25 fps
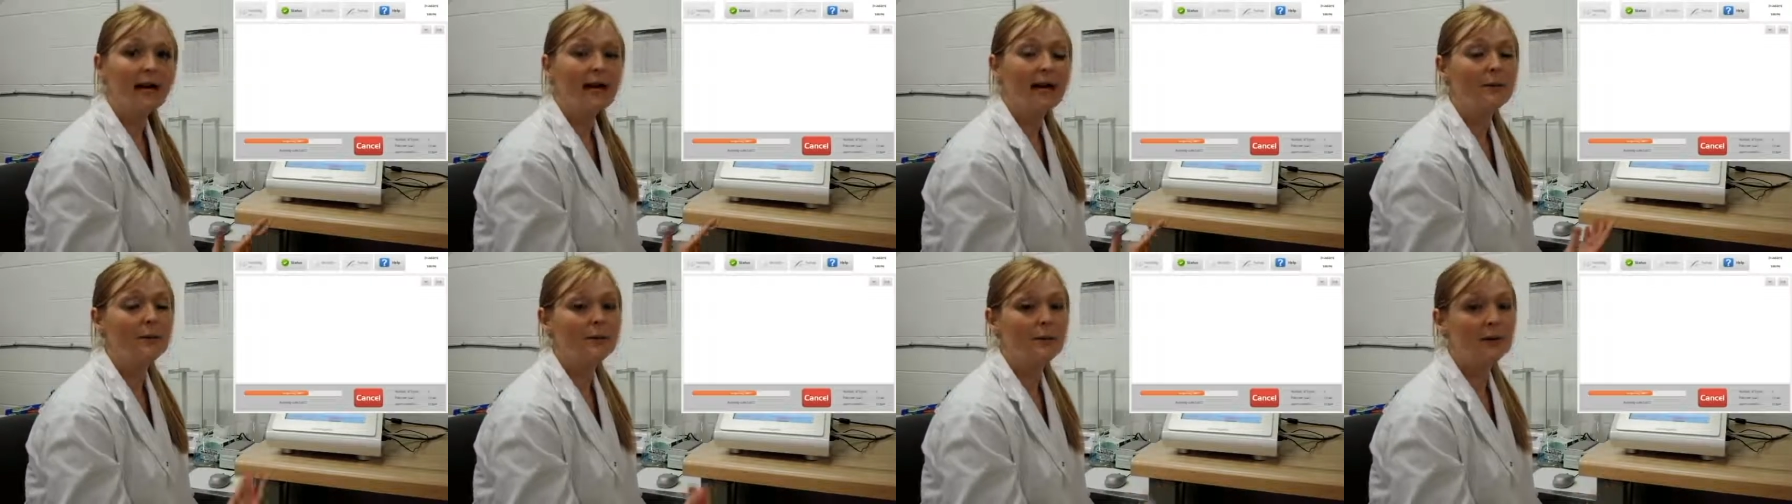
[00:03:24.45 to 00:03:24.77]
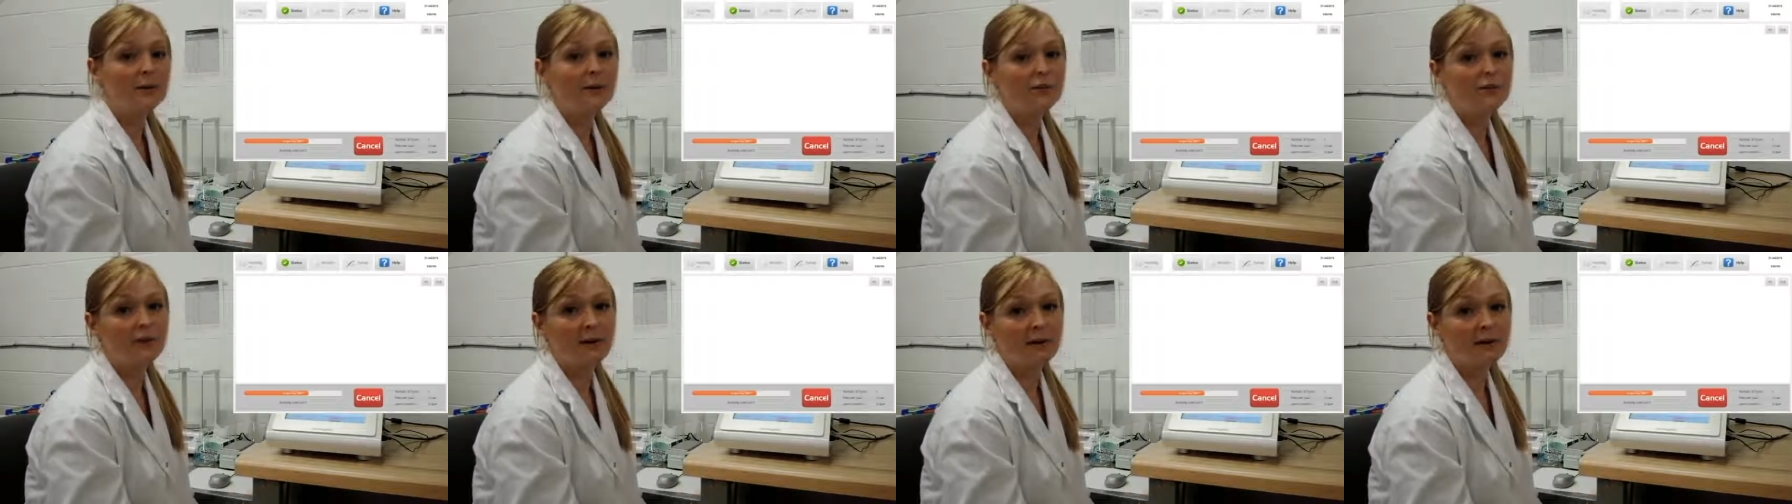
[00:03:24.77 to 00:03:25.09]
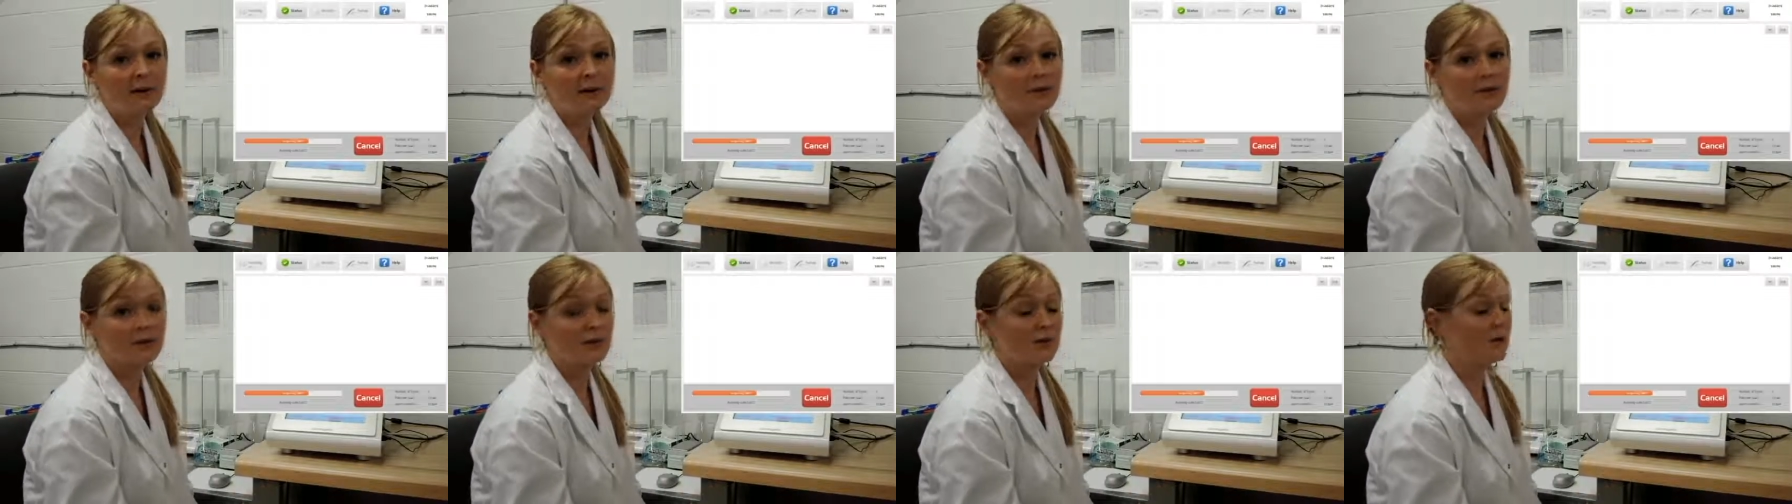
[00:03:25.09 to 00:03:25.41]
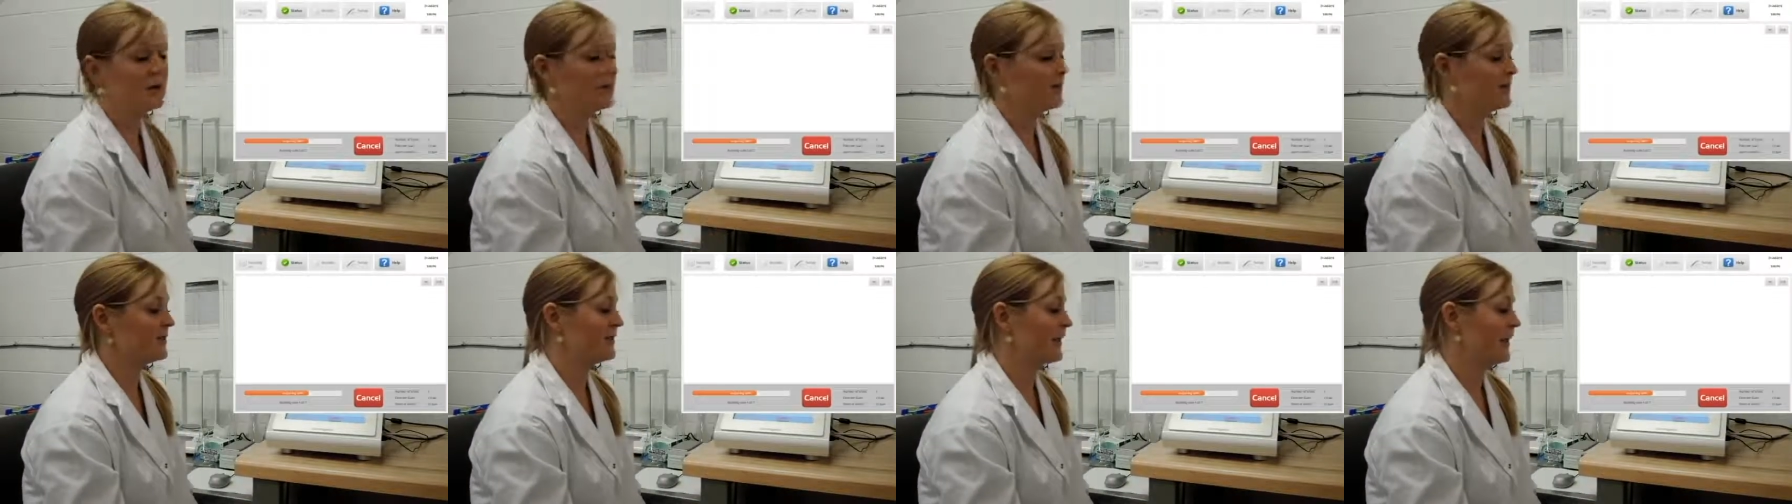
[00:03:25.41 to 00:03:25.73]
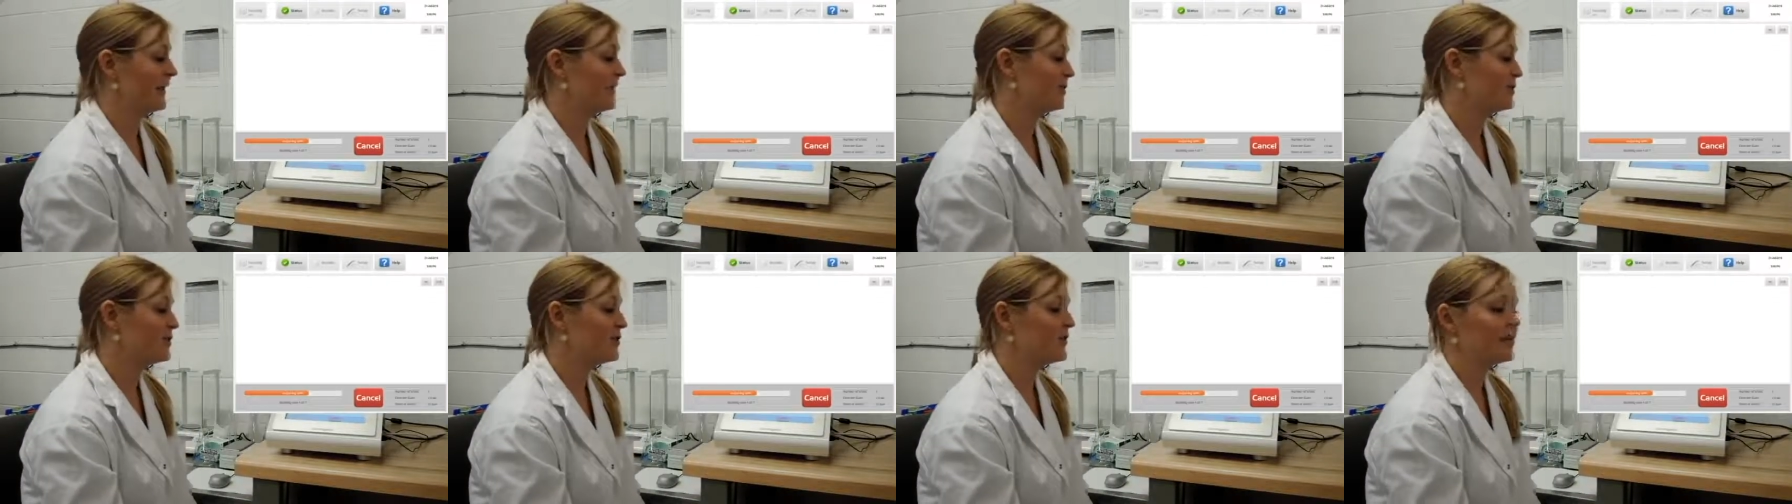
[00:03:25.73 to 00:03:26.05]
But our files are all
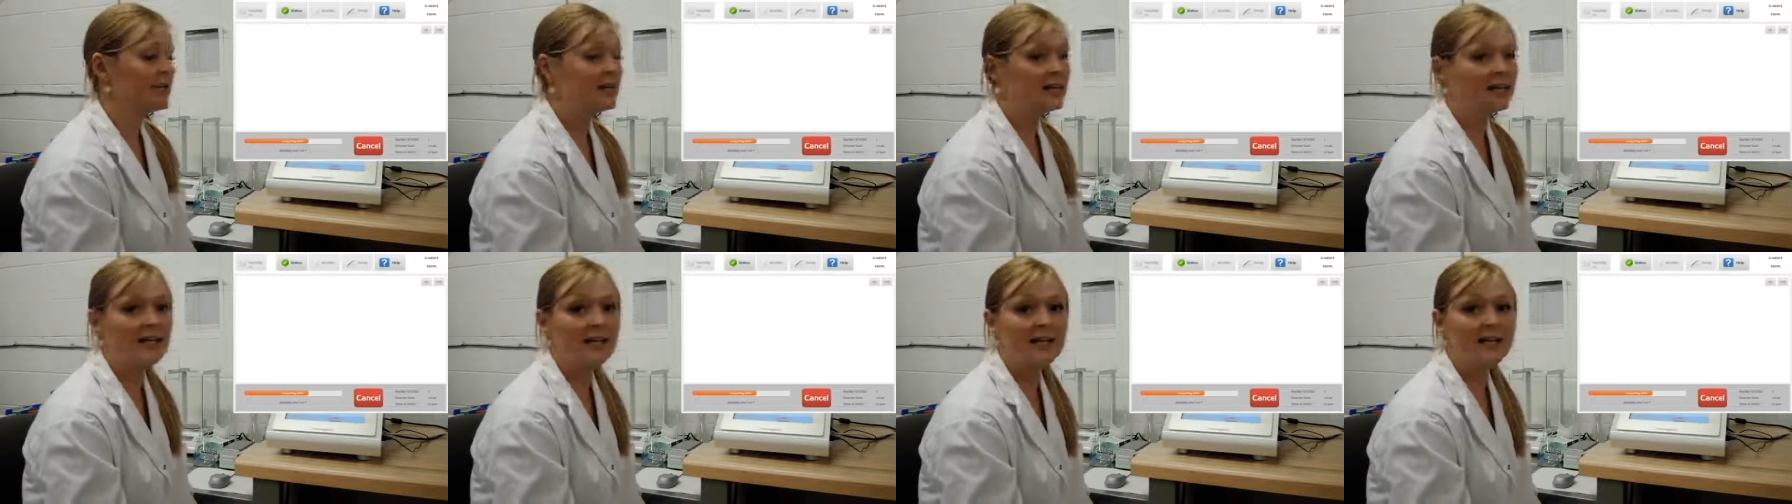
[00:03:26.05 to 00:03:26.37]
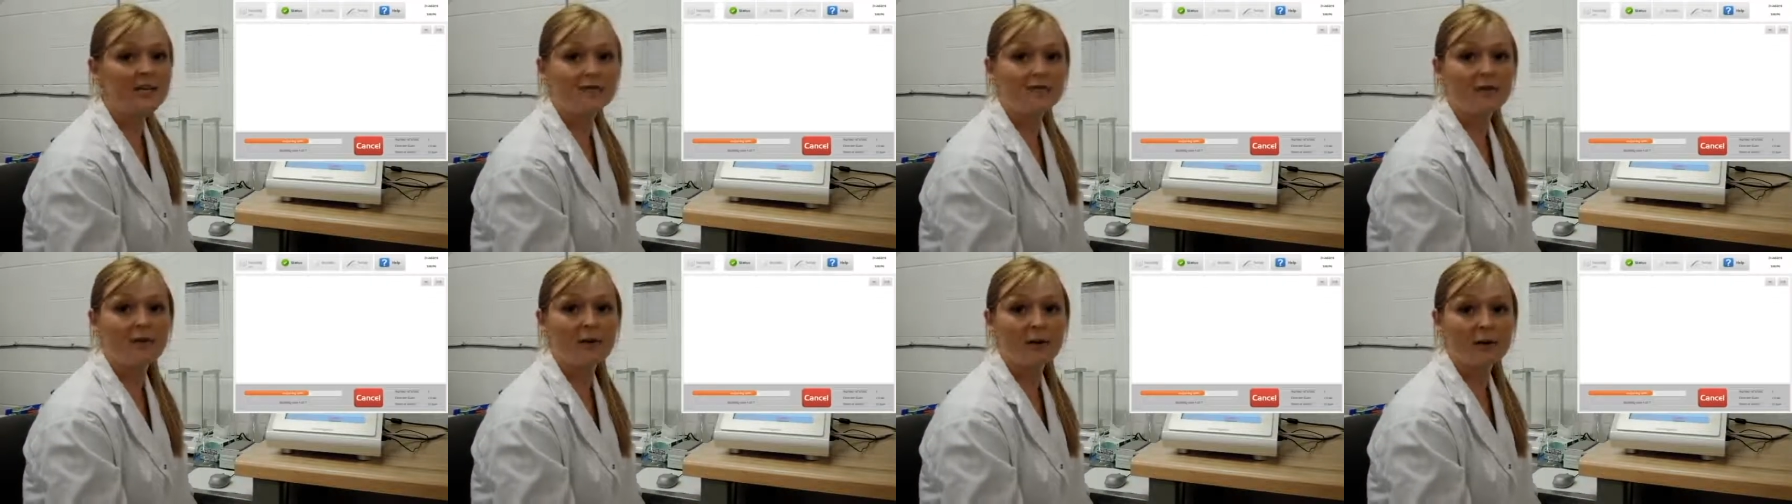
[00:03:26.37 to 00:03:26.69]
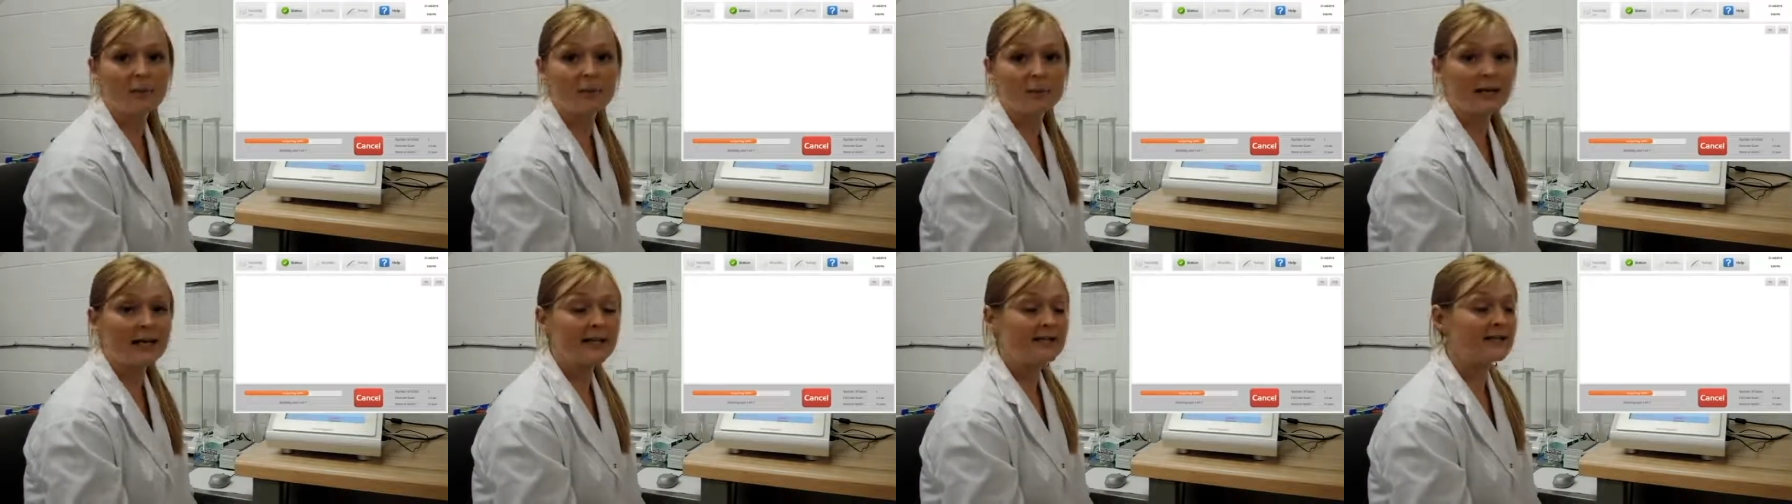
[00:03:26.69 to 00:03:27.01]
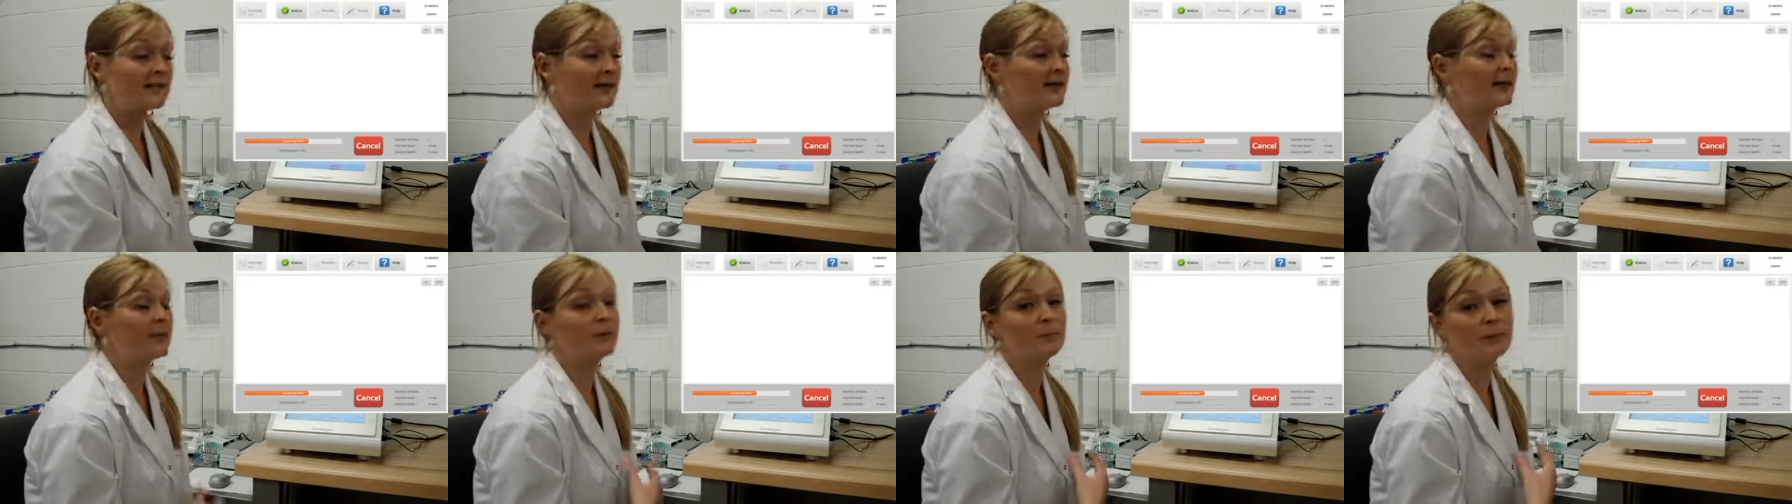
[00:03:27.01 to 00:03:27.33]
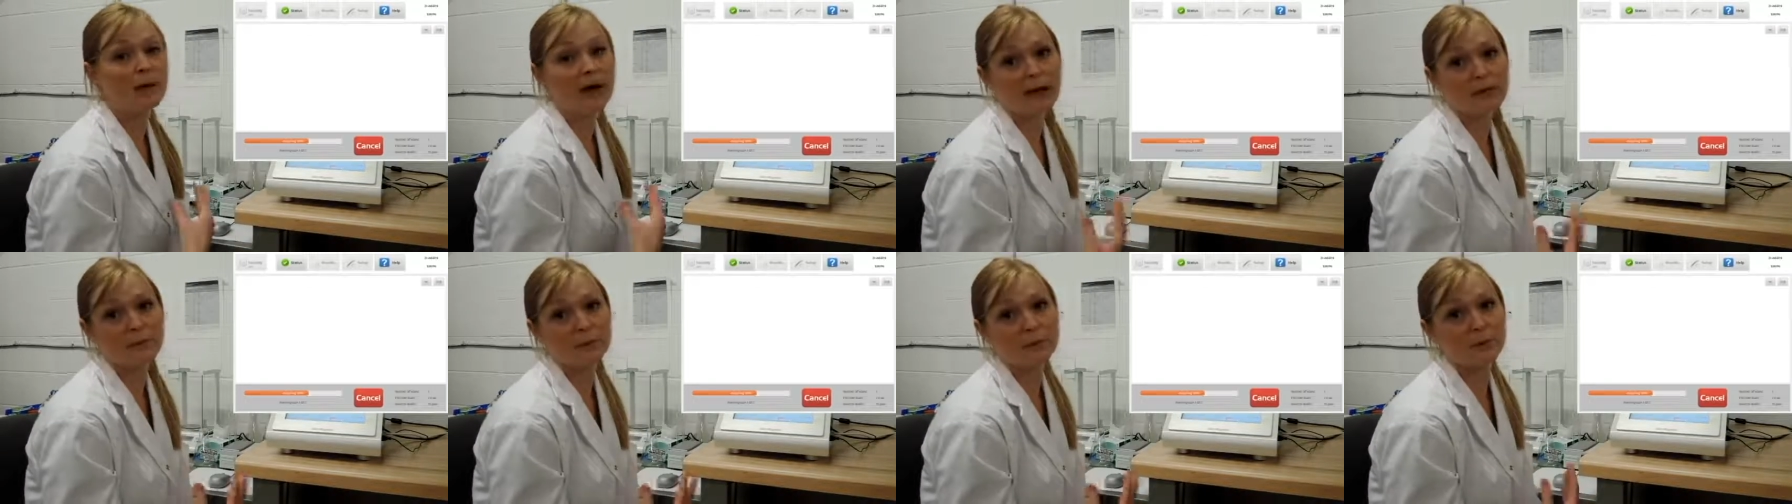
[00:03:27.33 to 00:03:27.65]
standard JDX formats and
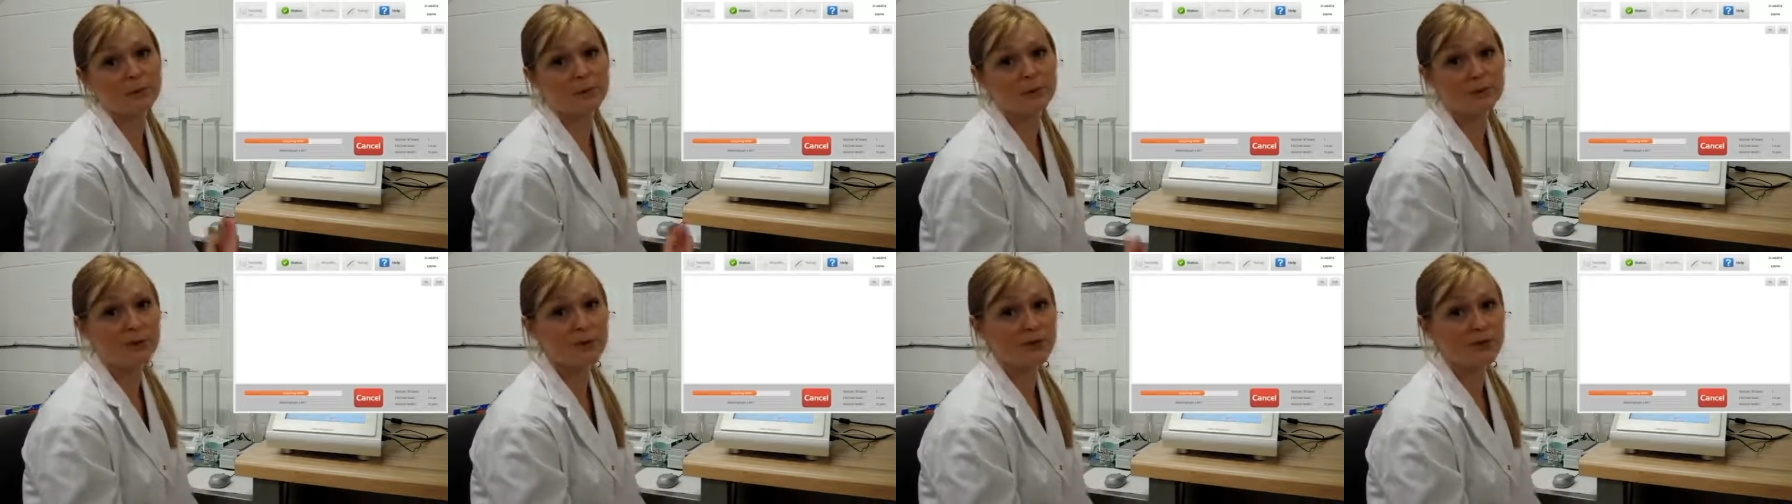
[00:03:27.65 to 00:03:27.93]
compatible with